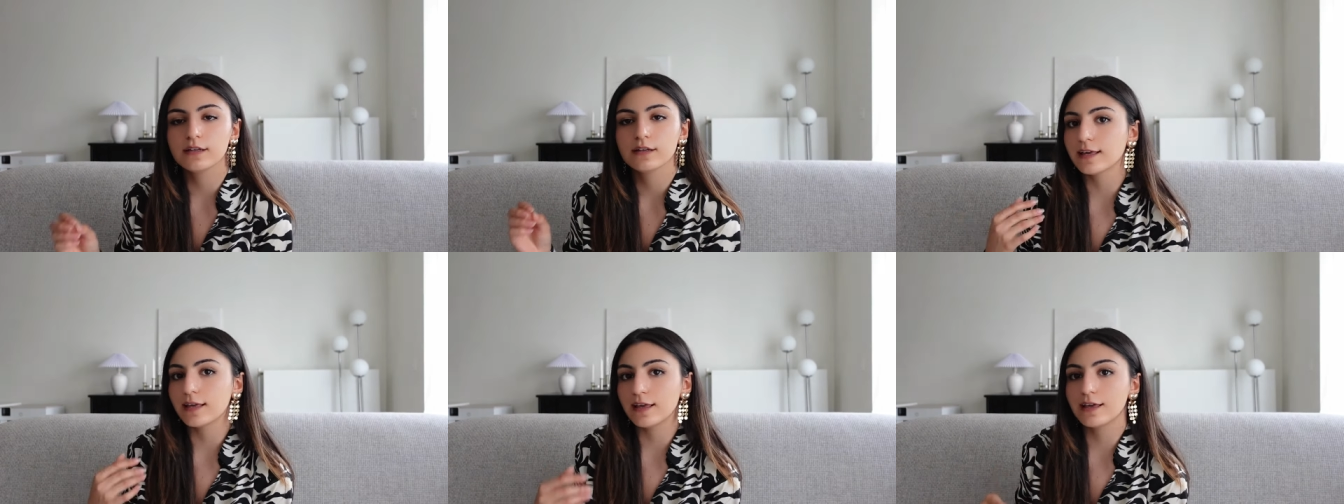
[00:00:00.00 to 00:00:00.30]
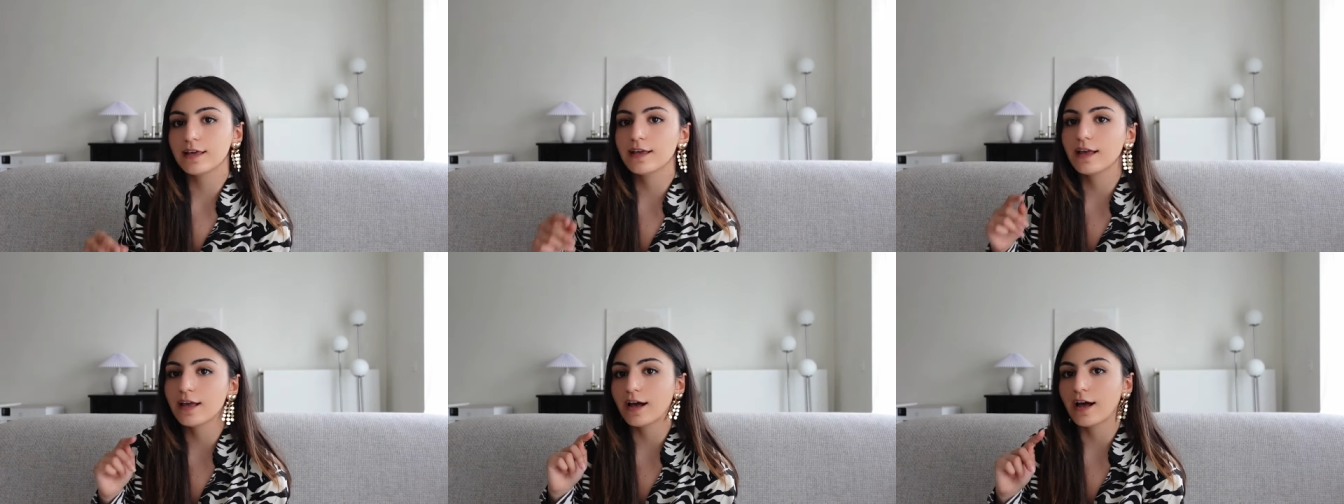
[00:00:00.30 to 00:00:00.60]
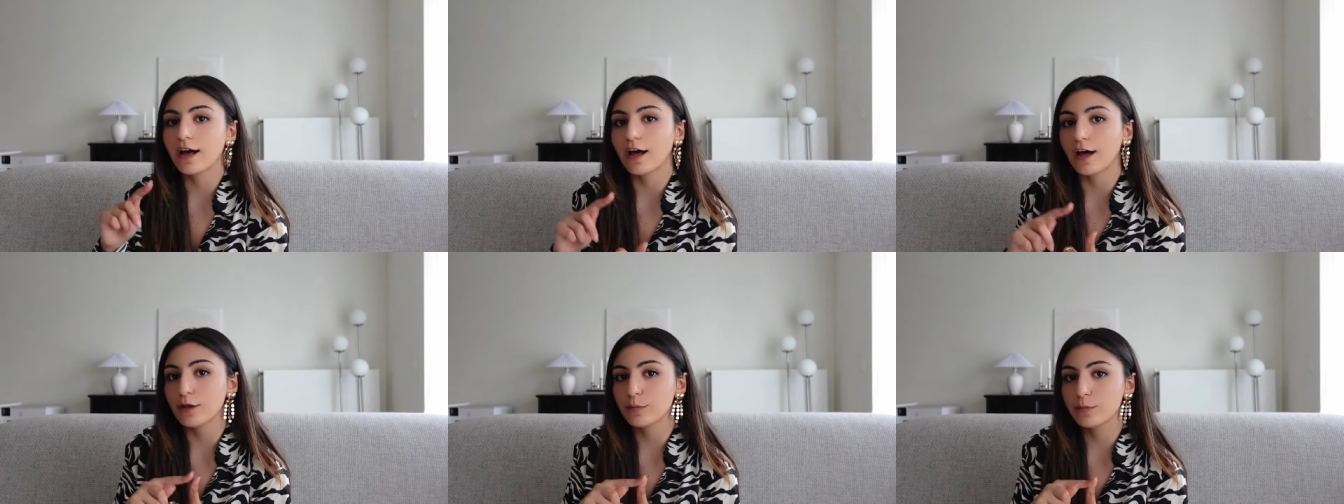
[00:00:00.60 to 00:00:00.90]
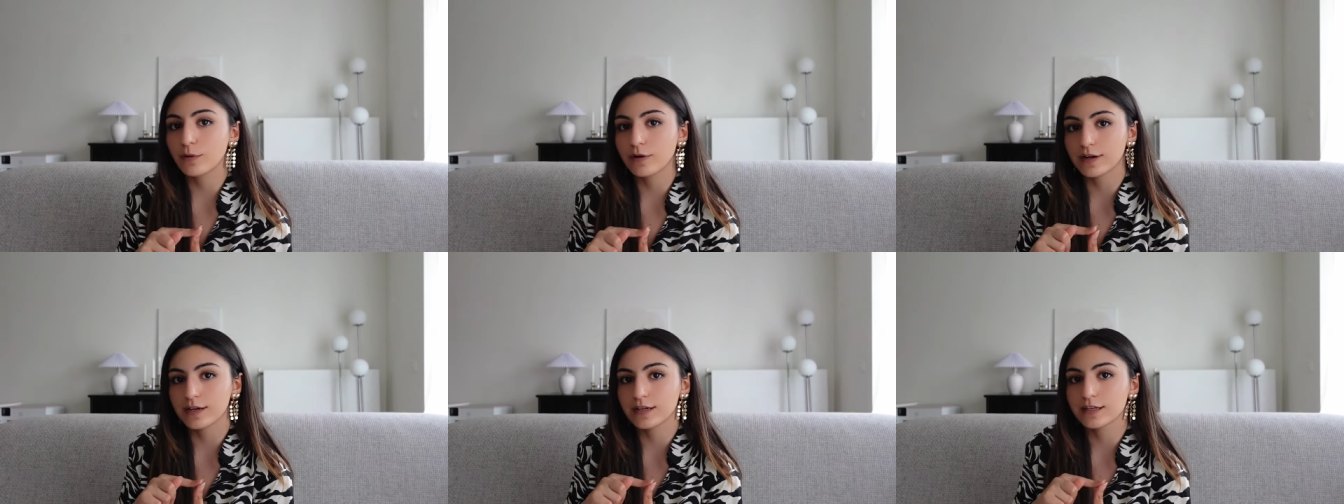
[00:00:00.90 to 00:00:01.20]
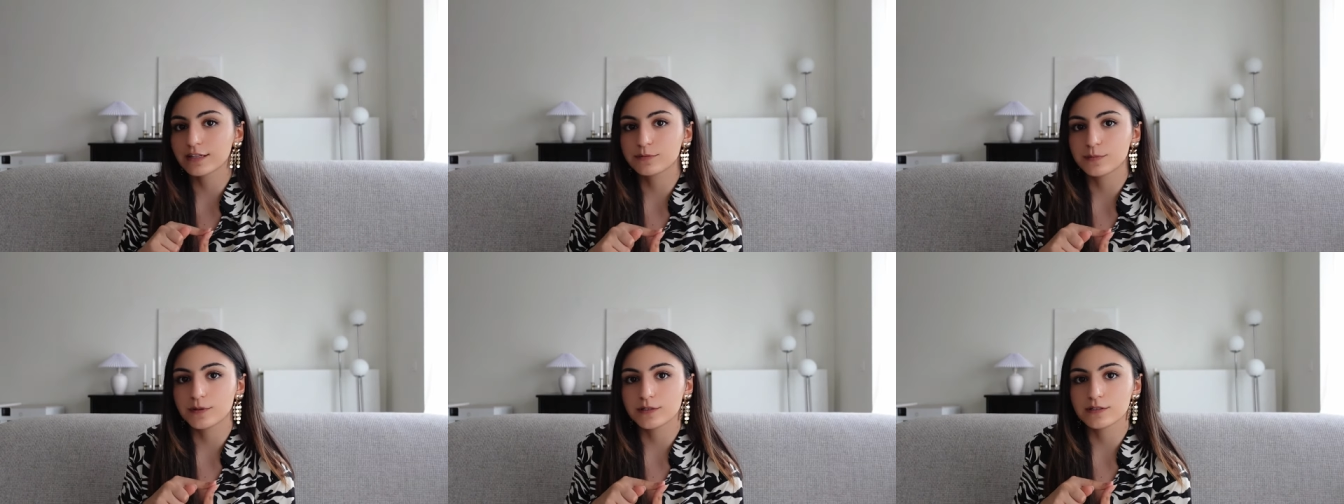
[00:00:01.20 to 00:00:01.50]
hey, I bought an
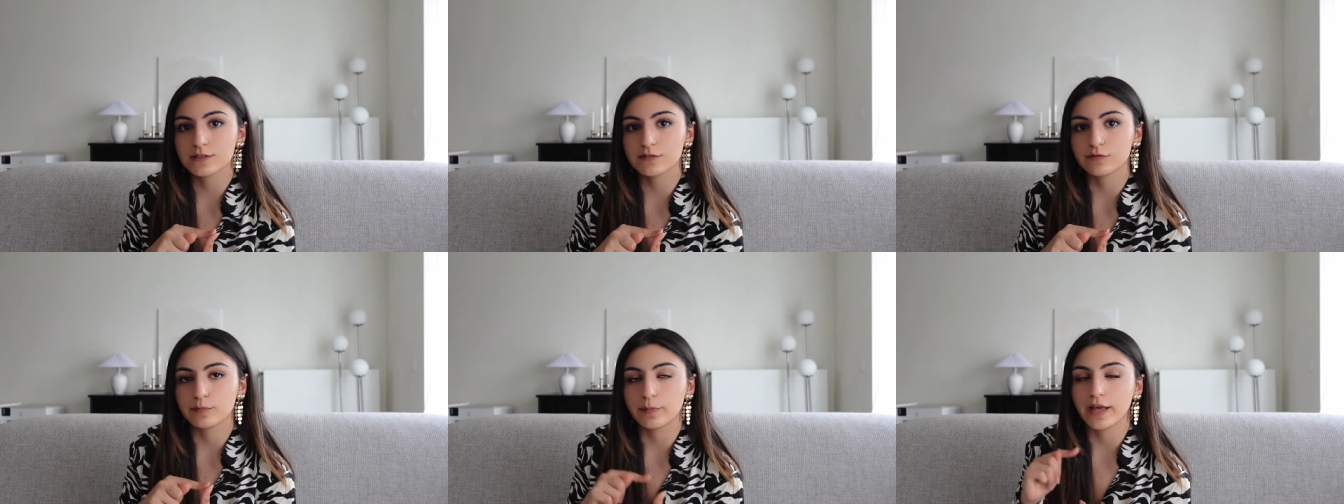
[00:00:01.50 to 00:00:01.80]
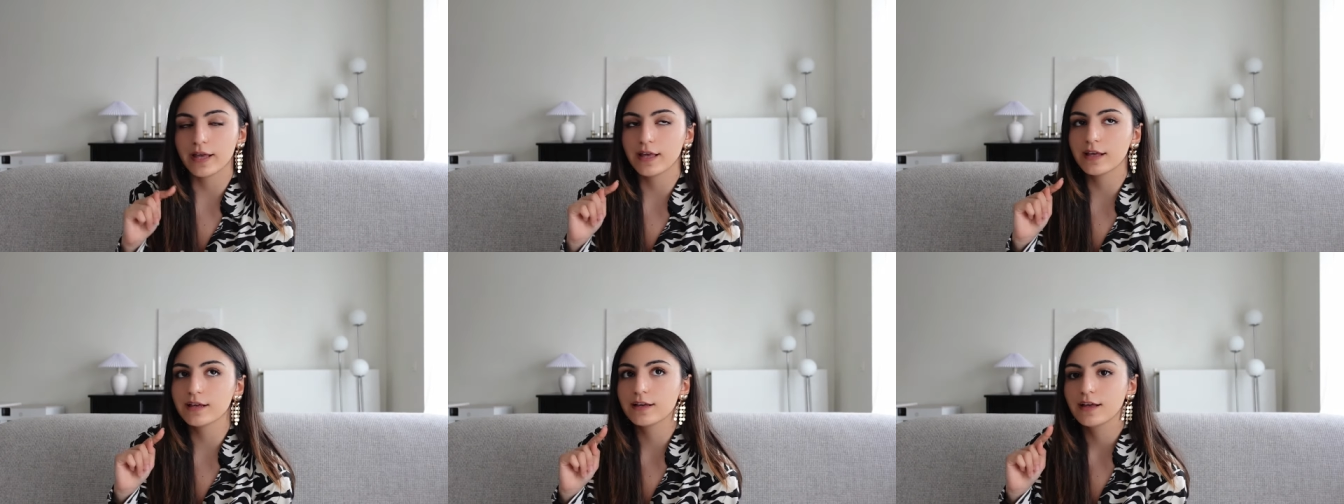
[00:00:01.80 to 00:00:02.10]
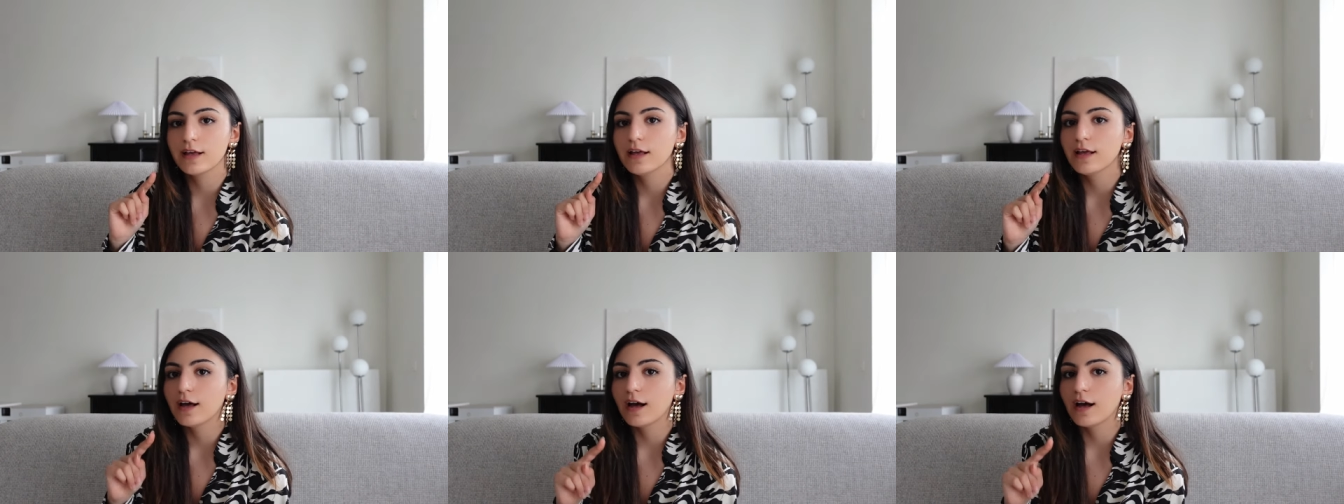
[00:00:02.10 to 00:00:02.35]
expensive bag,